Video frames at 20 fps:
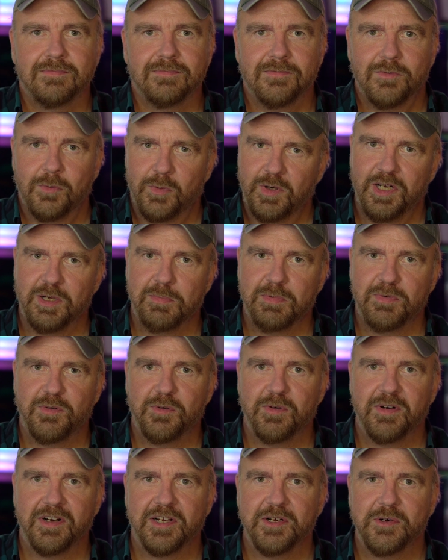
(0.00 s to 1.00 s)
Well,
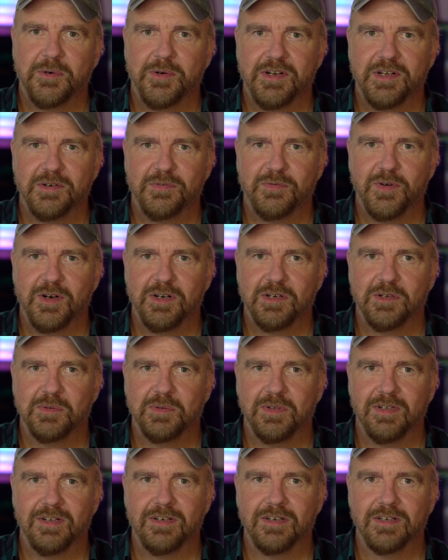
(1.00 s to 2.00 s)
before I go on far too
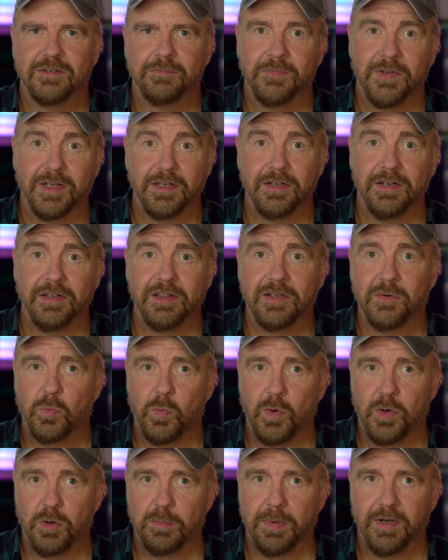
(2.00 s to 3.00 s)
long, I'm gonna hit the
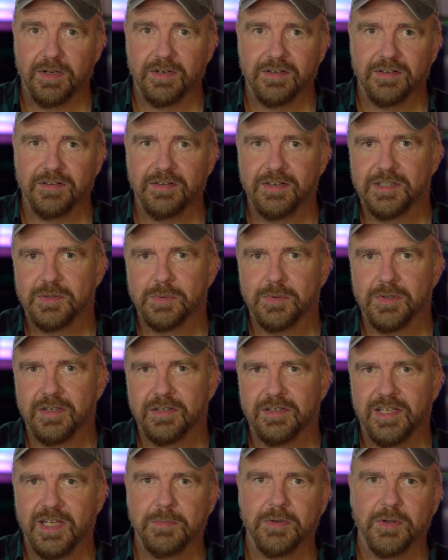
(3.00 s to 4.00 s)
whoa button on this one and
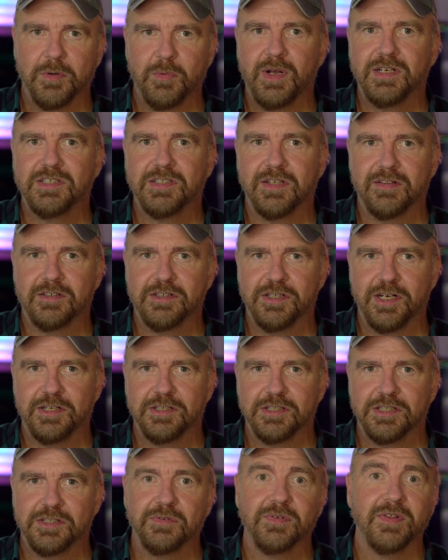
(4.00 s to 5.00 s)
table the rest of the
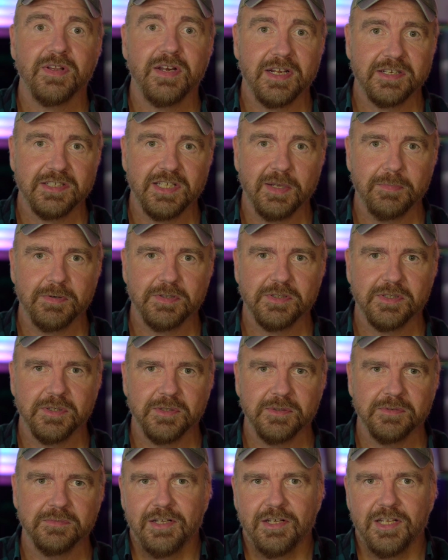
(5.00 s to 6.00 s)
changes for the next
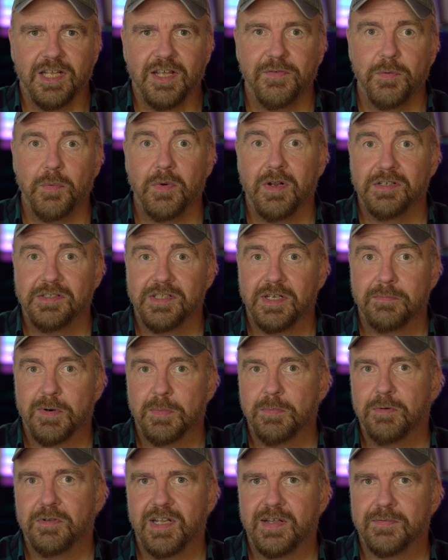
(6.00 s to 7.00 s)
episode. If you want to see
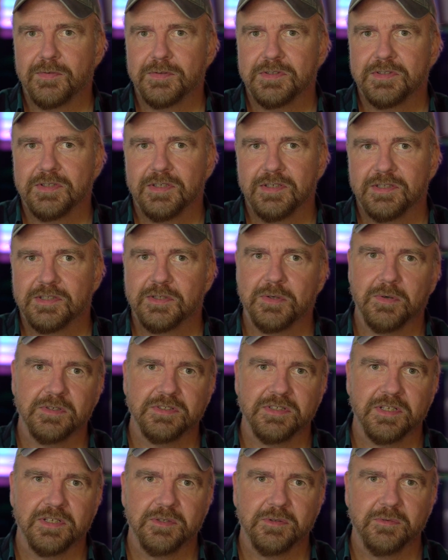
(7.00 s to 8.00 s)
purple levels, scores
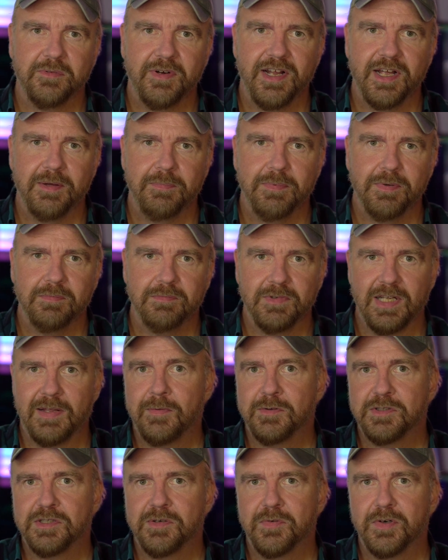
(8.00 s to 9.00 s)
that don't wrap,
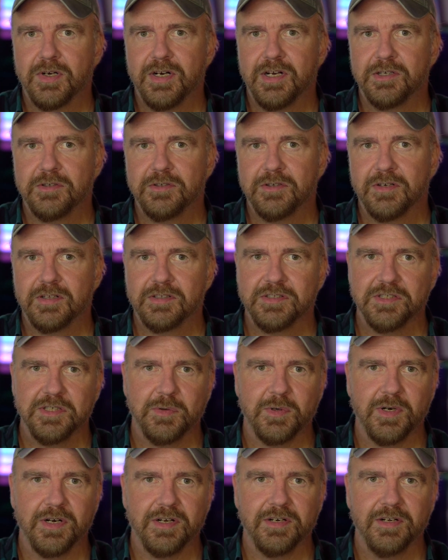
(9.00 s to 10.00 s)
levels over 100, and so
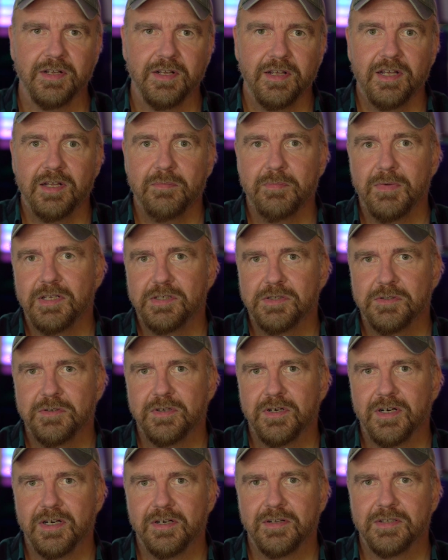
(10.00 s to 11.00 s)
on, make sure you
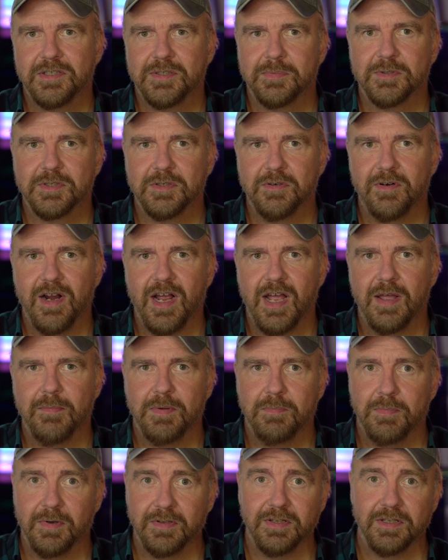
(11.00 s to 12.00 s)
not only
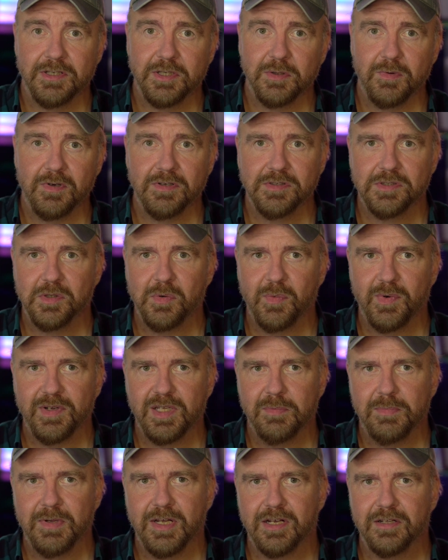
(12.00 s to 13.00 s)
subscribe, but that you also ring the
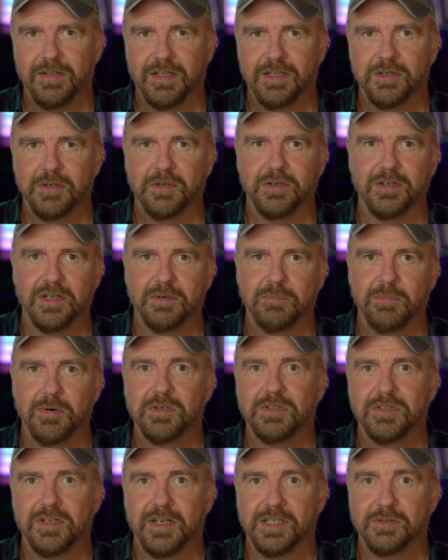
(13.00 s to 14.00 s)
bell and turn on
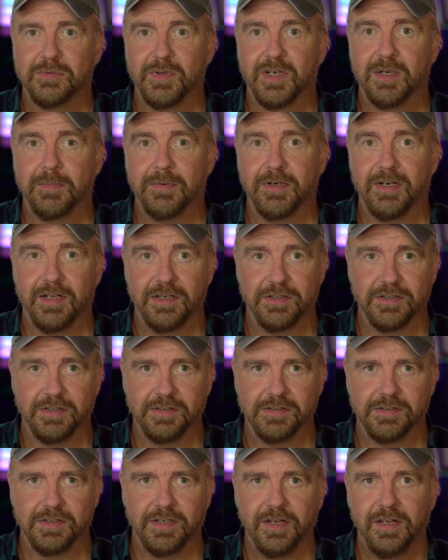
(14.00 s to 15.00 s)
personalized
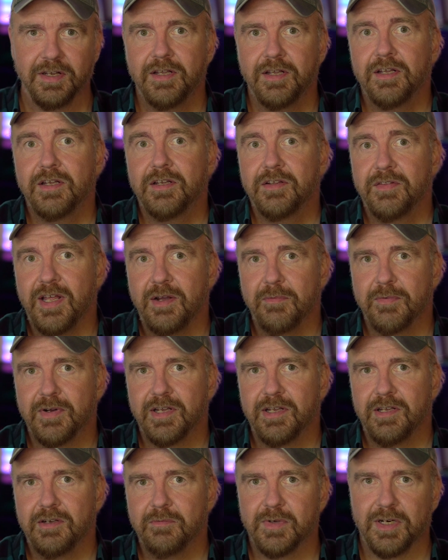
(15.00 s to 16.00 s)
recommendations. That
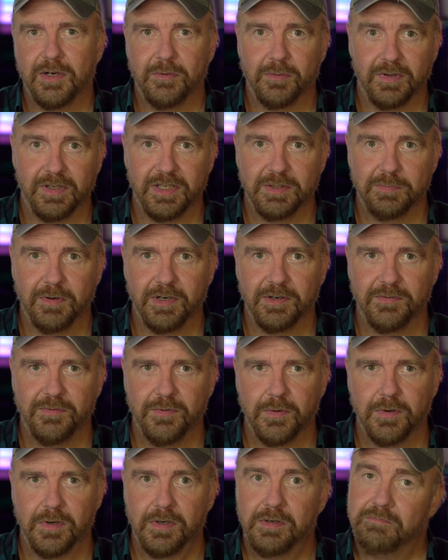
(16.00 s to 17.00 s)
way, when I release part
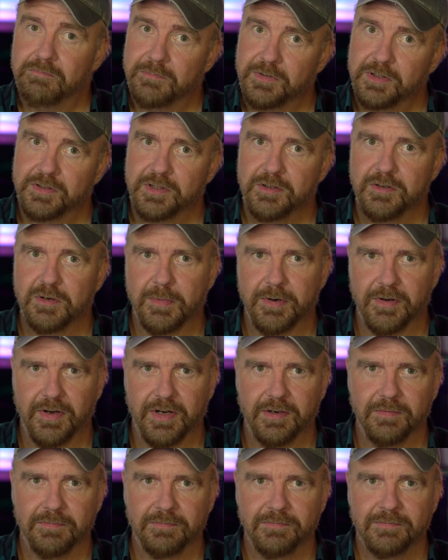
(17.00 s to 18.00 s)
4, you'll know about it.
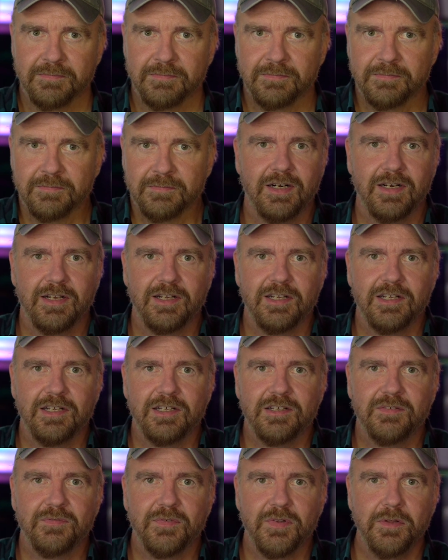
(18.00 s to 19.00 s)

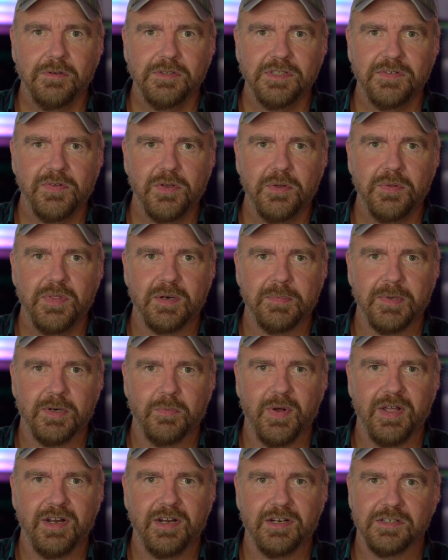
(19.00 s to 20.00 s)
For those of you that have been
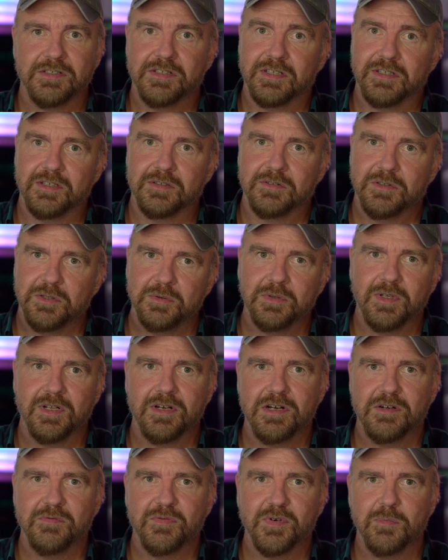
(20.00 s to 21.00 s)
waiting just a little too
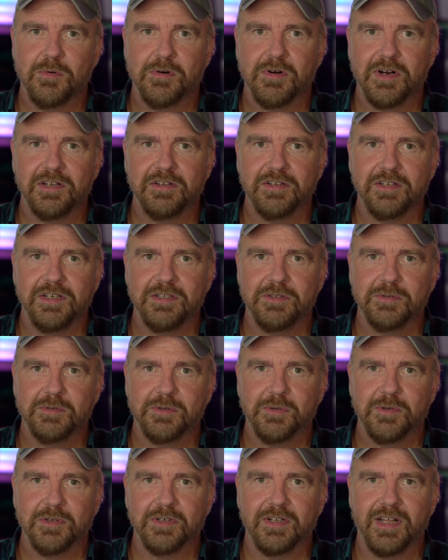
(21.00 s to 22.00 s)
long for more LED
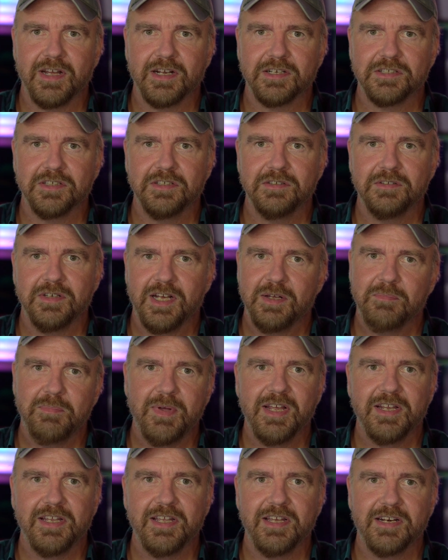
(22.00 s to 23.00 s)
tutorial action, I'm
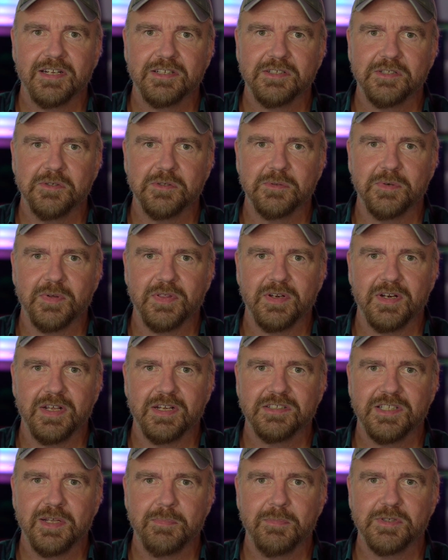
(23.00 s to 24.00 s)
back at it soon with the
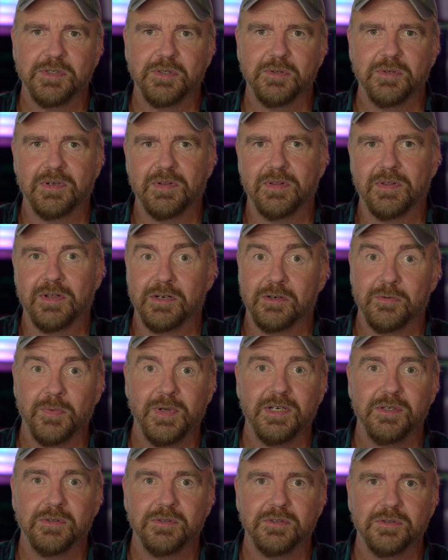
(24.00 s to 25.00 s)
next episode of the
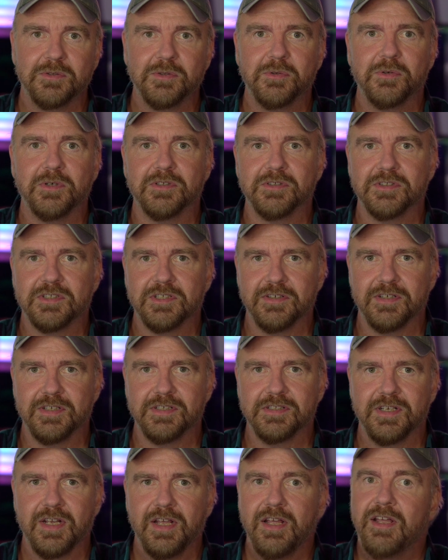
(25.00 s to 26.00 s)
Arduino tutorial
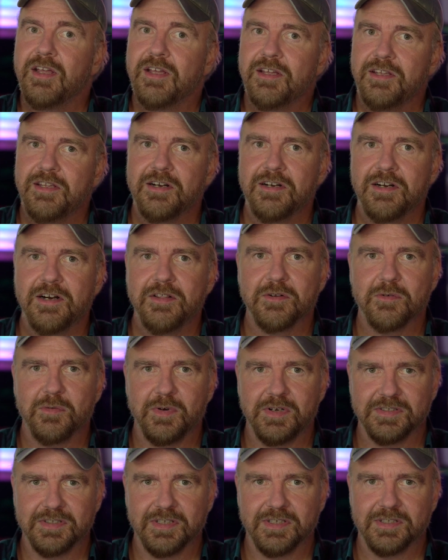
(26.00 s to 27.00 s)
series. Yet another
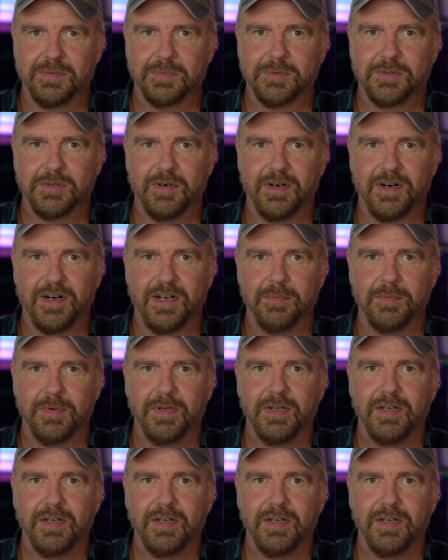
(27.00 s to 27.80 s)
reason to subscribe.